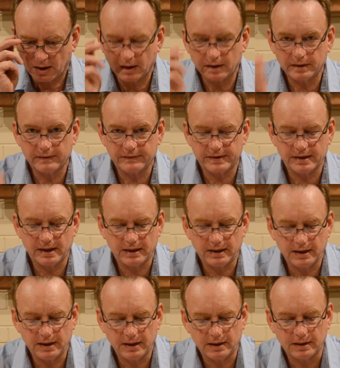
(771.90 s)
And I've said
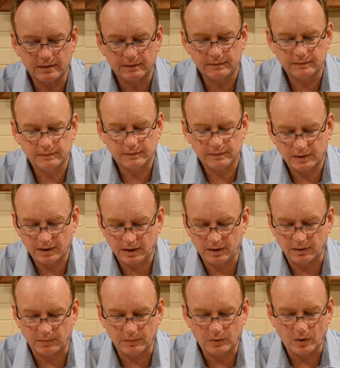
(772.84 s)
here,
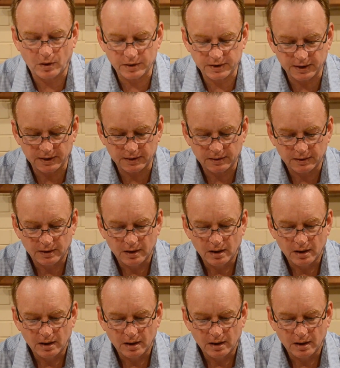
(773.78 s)
and I'm quoting,